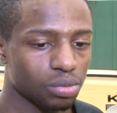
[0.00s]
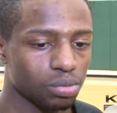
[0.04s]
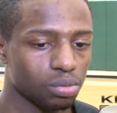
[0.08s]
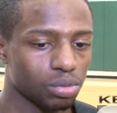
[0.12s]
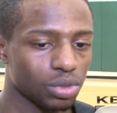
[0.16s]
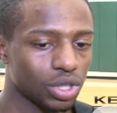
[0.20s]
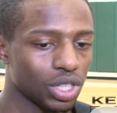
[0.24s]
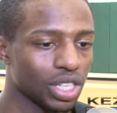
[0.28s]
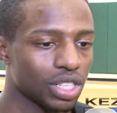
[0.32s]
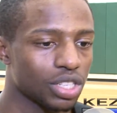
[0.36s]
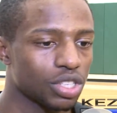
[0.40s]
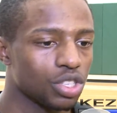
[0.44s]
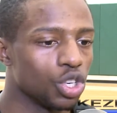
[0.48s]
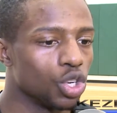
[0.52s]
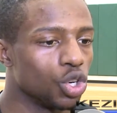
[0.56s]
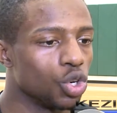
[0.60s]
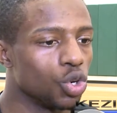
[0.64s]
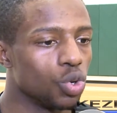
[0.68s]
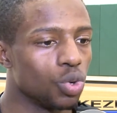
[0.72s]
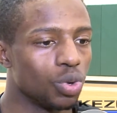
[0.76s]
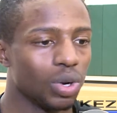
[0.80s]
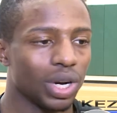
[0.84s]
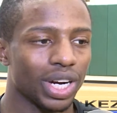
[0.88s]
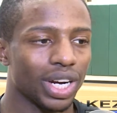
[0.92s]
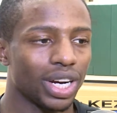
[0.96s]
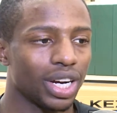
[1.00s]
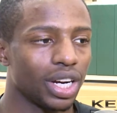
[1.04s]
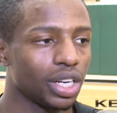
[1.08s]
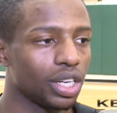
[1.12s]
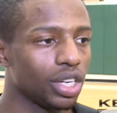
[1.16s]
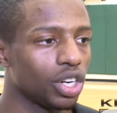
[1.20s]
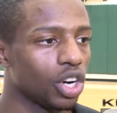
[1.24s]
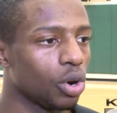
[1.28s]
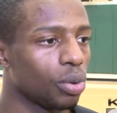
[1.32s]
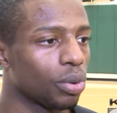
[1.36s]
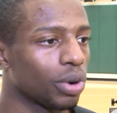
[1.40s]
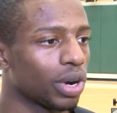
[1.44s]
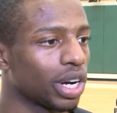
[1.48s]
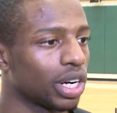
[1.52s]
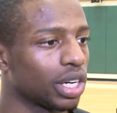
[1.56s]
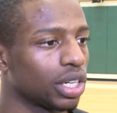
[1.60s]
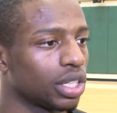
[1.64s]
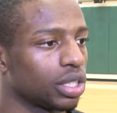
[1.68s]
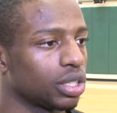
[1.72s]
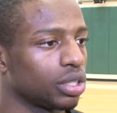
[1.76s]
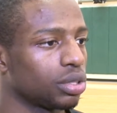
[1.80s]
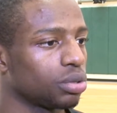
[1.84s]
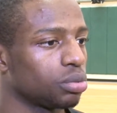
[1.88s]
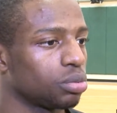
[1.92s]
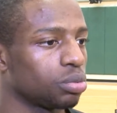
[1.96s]
Just knew, you know, we're going
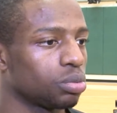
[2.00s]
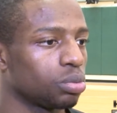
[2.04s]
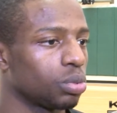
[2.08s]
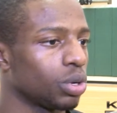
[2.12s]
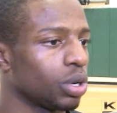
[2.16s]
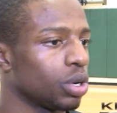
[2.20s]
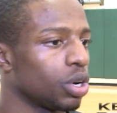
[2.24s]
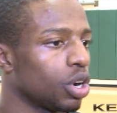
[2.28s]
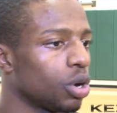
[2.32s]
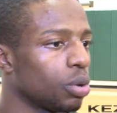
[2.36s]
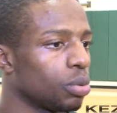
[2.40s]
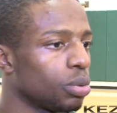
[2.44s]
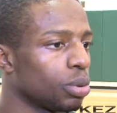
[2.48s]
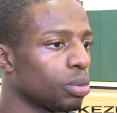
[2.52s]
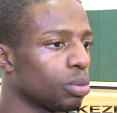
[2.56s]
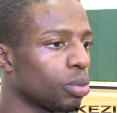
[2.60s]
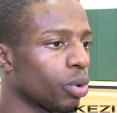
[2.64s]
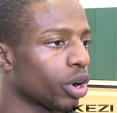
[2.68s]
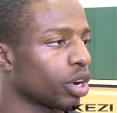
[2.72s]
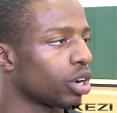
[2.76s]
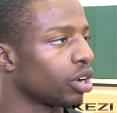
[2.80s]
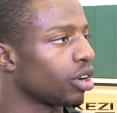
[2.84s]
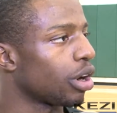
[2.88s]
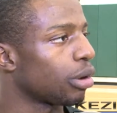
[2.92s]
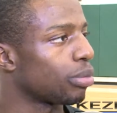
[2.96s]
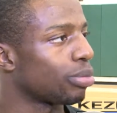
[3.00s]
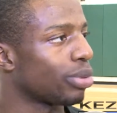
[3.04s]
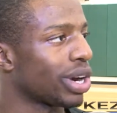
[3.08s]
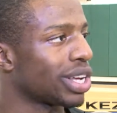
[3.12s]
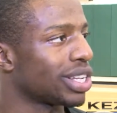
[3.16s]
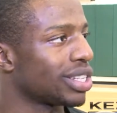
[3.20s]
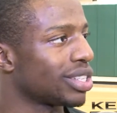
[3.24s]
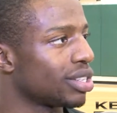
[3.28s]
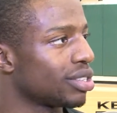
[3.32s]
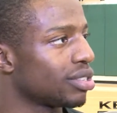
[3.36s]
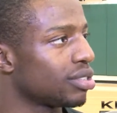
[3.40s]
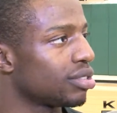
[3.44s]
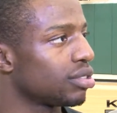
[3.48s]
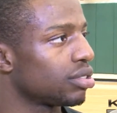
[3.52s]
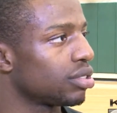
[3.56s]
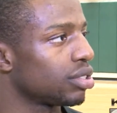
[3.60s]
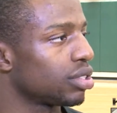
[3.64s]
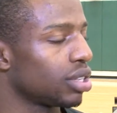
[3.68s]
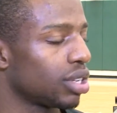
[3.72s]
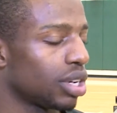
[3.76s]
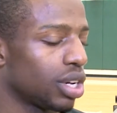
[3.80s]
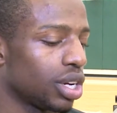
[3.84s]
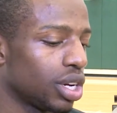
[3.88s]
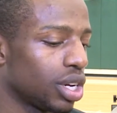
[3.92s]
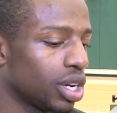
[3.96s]
to, you know, we've been working on our presses.
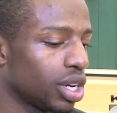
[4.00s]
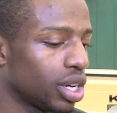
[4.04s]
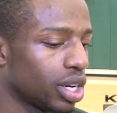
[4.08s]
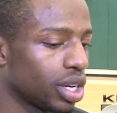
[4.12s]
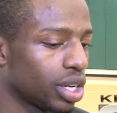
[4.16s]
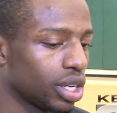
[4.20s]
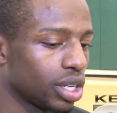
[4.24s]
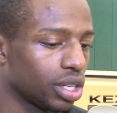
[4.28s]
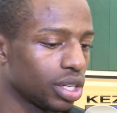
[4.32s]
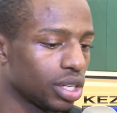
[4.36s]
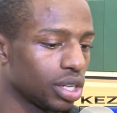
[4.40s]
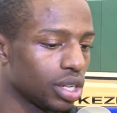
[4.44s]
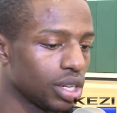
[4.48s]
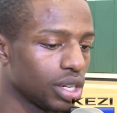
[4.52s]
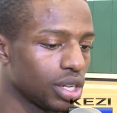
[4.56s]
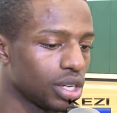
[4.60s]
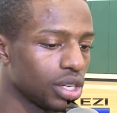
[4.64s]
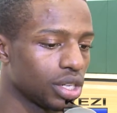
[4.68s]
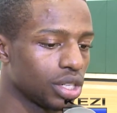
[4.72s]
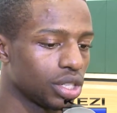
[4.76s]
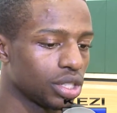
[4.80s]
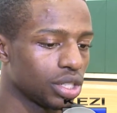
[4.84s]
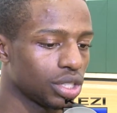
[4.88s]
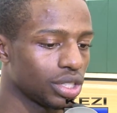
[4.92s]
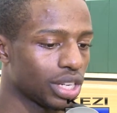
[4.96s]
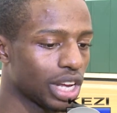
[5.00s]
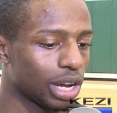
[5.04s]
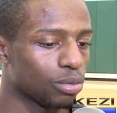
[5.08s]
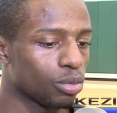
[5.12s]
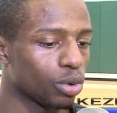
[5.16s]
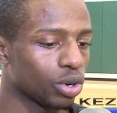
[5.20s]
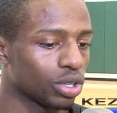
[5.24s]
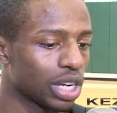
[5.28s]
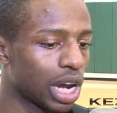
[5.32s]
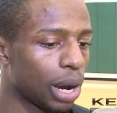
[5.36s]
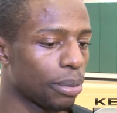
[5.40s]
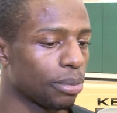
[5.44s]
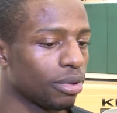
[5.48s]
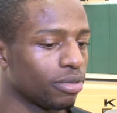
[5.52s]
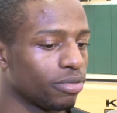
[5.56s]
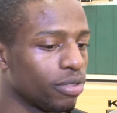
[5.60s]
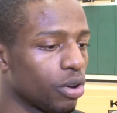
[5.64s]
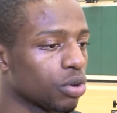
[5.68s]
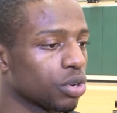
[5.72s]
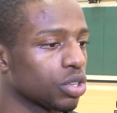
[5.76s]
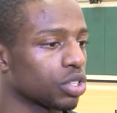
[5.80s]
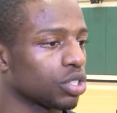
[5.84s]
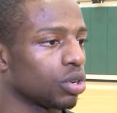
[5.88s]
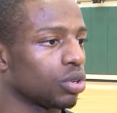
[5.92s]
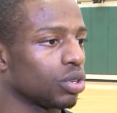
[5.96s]
Mm-hmm. Just had more time to
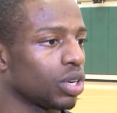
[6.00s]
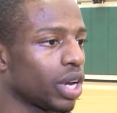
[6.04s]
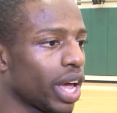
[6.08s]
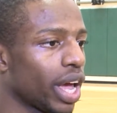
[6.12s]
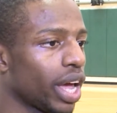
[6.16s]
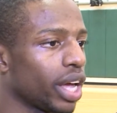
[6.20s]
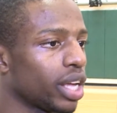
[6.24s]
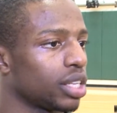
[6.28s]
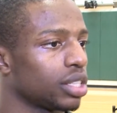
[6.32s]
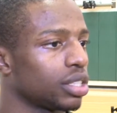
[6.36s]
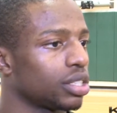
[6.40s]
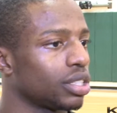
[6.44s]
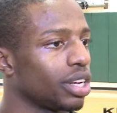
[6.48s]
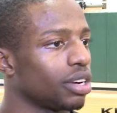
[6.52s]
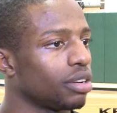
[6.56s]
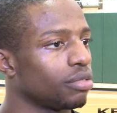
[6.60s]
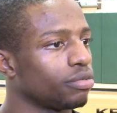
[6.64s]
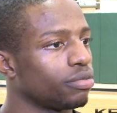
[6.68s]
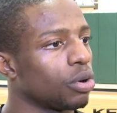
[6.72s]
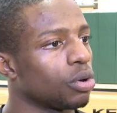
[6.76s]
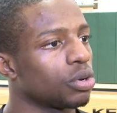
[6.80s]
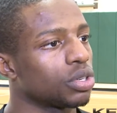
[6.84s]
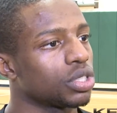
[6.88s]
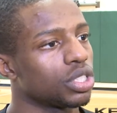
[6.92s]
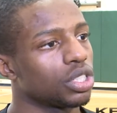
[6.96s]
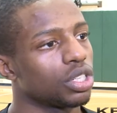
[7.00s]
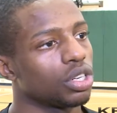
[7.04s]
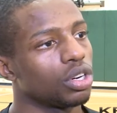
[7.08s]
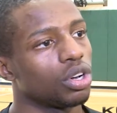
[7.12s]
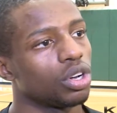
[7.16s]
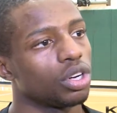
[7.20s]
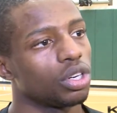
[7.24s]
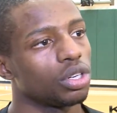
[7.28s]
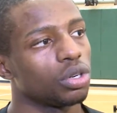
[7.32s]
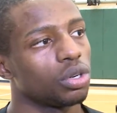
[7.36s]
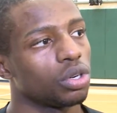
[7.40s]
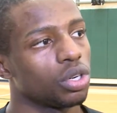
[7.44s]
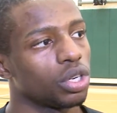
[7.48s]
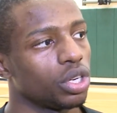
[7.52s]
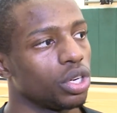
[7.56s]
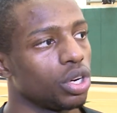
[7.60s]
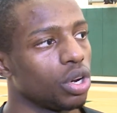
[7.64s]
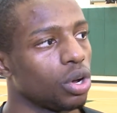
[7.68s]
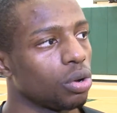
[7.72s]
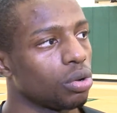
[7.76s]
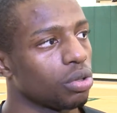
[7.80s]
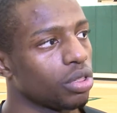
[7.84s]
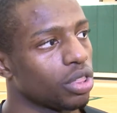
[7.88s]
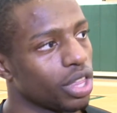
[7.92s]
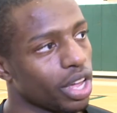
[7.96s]
focus on that instead of focusing on, you
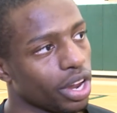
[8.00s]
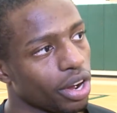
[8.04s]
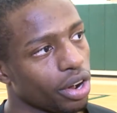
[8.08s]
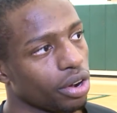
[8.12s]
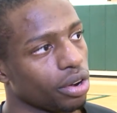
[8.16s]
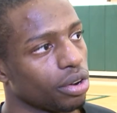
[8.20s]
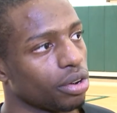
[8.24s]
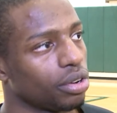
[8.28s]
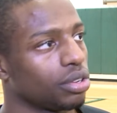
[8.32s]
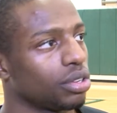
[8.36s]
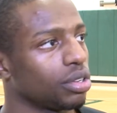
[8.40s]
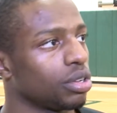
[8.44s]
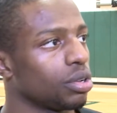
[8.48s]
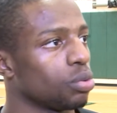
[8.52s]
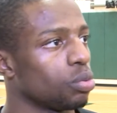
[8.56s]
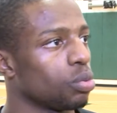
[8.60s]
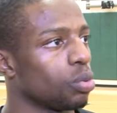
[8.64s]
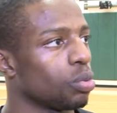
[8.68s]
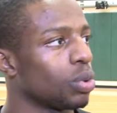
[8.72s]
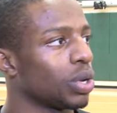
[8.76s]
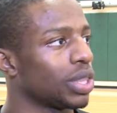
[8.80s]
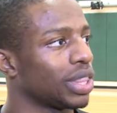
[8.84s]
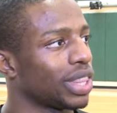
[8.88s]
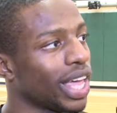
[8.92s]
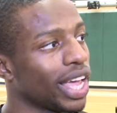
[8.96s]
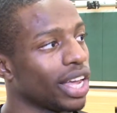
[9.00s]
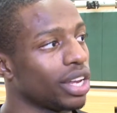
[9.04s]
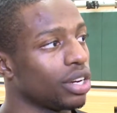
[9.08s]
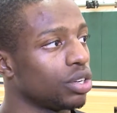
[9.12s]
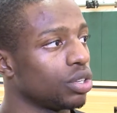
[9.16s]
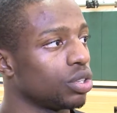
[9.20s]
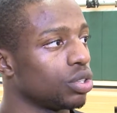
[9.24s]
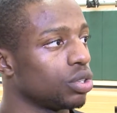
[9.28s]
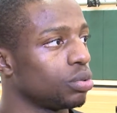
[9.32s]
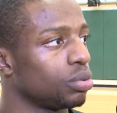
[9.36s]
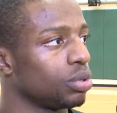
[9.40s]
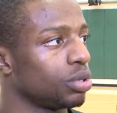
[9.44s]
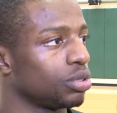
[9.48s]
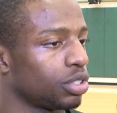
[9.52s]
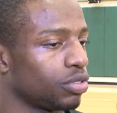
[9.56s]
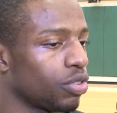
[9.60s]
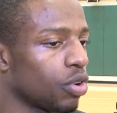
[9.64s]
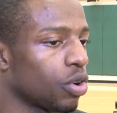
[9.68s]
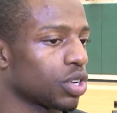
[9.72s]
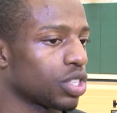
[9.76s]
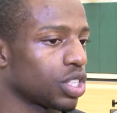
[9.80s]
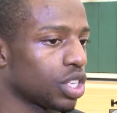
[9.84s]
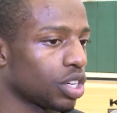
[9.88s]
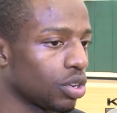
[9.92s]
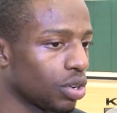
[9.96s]
know, their, you know, what they do. We were
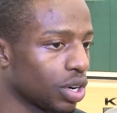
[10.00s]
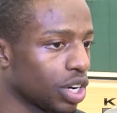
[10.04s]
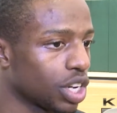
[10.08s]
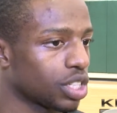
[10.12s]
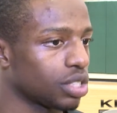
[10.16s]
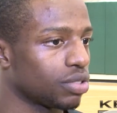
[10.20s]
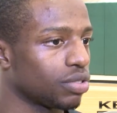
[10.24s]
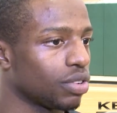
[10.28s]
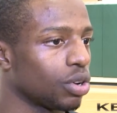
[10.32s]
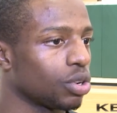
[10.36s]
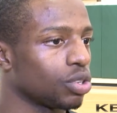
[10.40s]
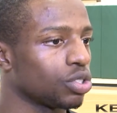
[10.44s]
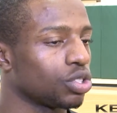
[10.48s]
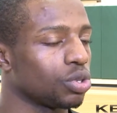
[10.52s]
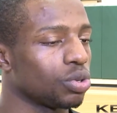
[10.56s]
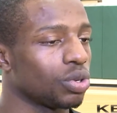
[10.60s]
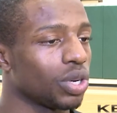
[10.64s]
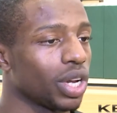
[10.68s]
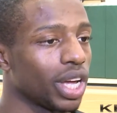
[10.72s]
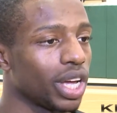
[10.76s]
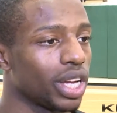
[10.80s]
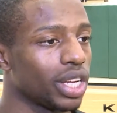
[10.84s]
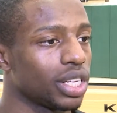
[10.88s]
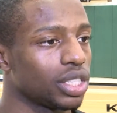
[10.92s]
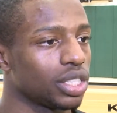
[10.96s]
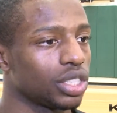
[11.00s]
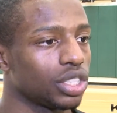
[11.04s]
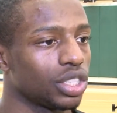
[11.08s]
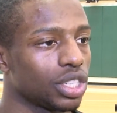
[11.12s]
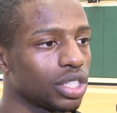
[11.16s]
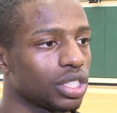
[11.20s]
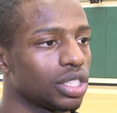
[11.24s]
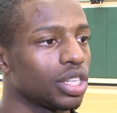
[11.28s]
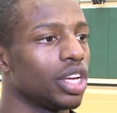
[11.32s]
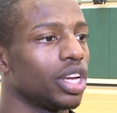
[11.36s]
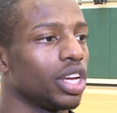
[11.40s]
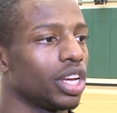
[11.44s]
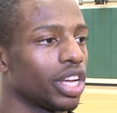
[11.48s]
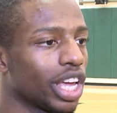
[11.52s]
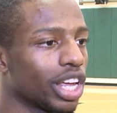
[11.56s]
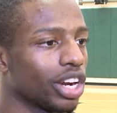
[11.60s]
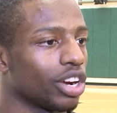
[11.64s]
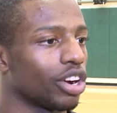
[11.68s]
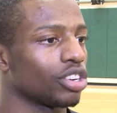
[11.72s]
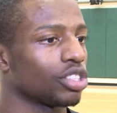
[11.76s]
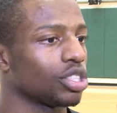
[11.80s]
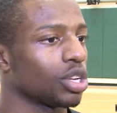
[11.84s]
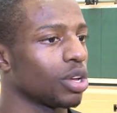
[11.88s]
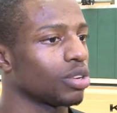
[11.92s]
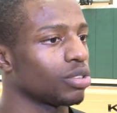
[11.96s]
focusing on us for those 2 days and just getting
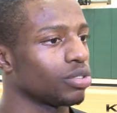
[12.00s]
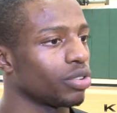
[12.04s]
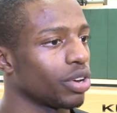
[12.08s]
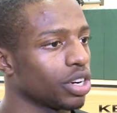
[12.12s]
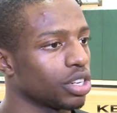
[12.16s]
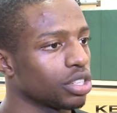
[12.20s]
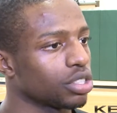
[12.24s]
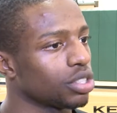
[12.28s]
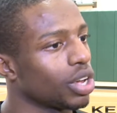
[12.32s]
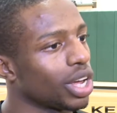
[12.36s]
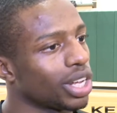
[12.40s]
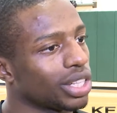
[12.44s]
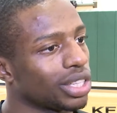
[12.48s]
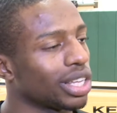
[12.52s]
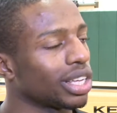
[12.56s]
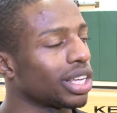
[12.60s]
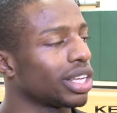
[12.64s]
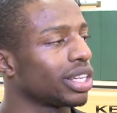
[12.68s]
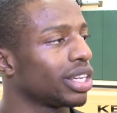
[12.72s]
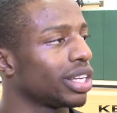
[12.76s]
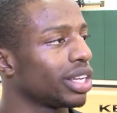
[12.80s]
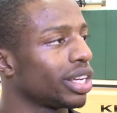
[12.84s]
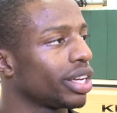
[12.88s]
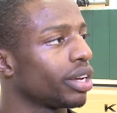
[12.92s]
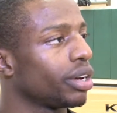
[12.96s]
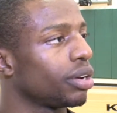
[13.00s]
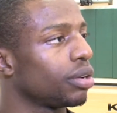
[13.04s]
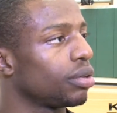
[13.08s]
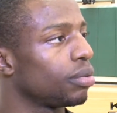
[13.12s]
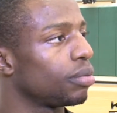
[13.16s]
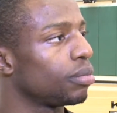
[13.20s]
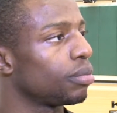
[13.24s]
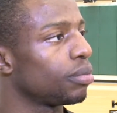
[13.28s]
ourselves ready. So I think it did help.